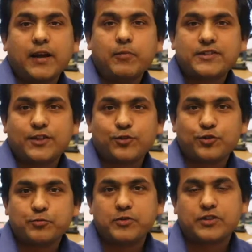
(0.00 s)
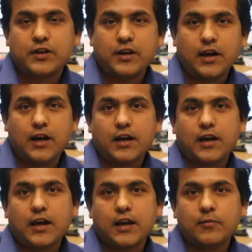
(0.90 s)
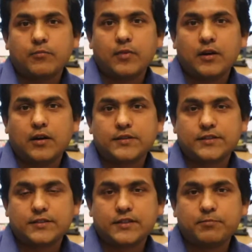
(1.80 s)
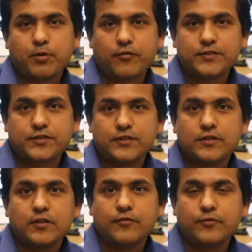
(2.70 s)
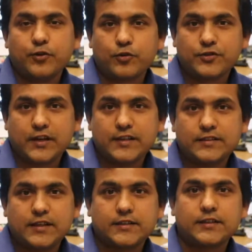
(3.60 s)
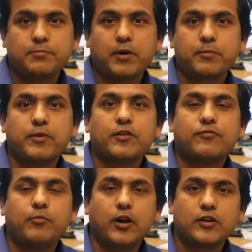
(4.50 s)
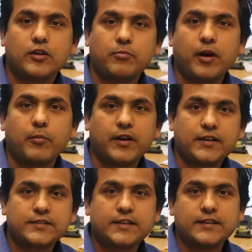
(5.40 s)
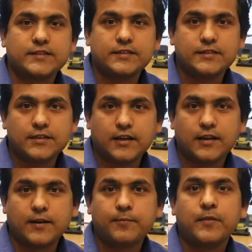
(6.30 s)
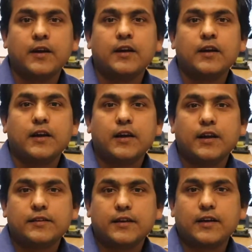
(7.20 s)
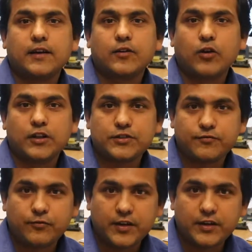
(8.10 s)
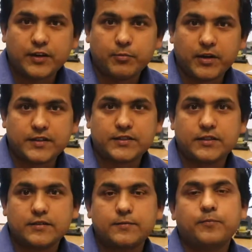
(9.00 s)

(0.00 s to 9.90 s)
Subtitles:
name is Santosh Mishra and I am Assistant Professor of Neuroscience at the Department of Molecular Biomedical Sciences at the College of Veterinary Medicine.